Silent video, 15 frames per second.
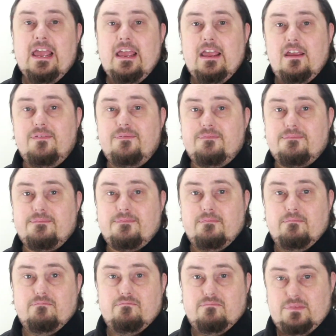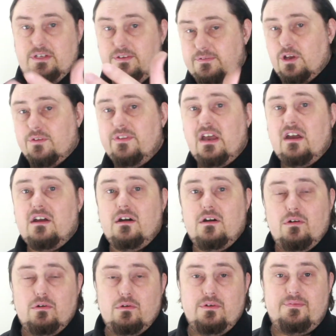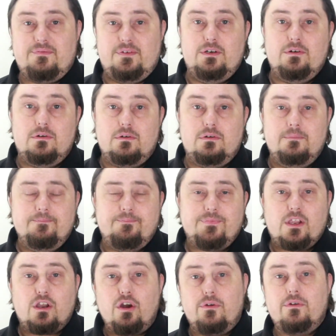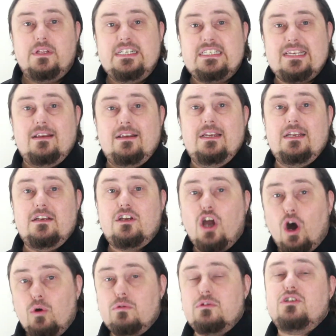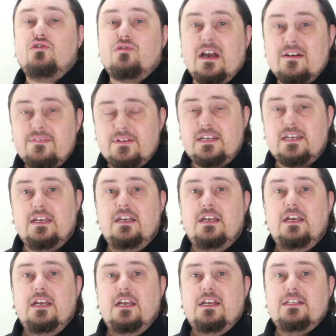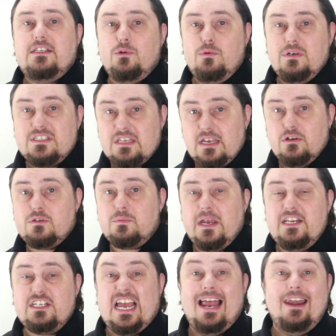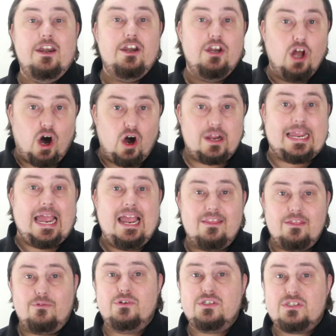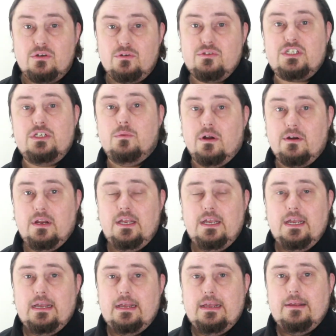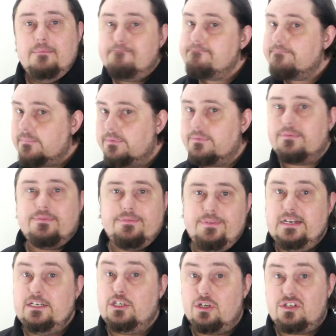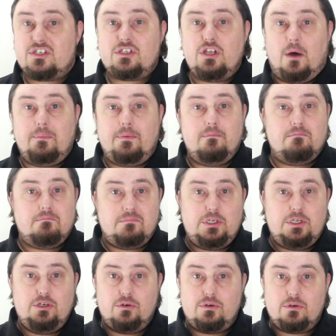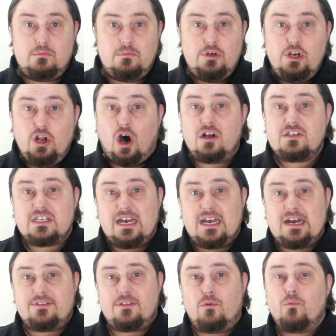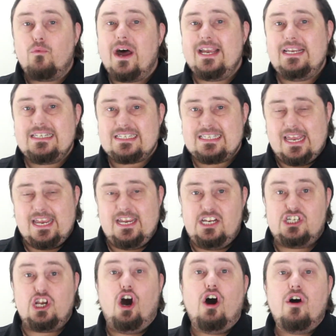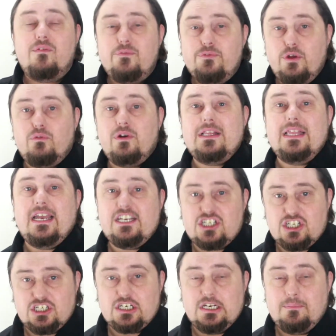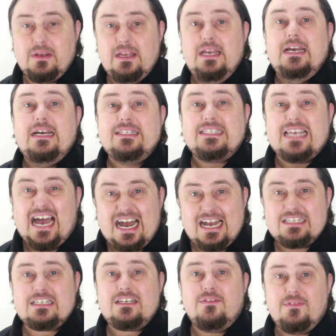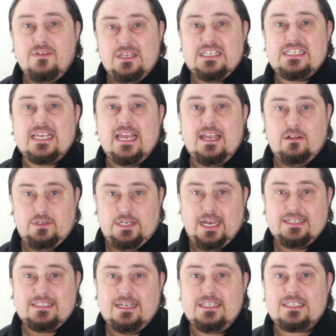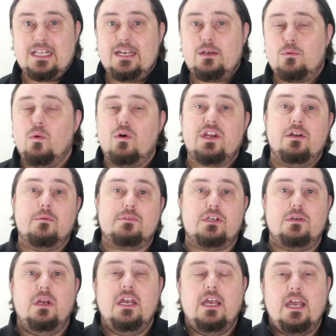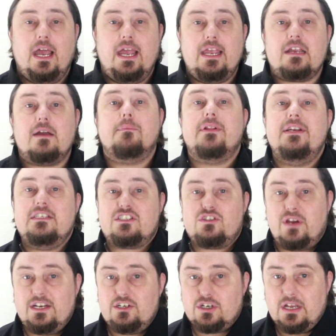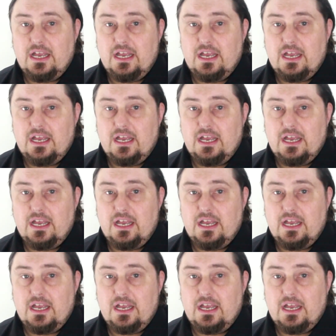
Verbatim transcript: If you've done that, or if you're currently sending cold traffic to a sales page and not getting the results you want, then just stop. You're not at the right stage of the relationship to ask for the sale yet. It's like walking up to a complete stranger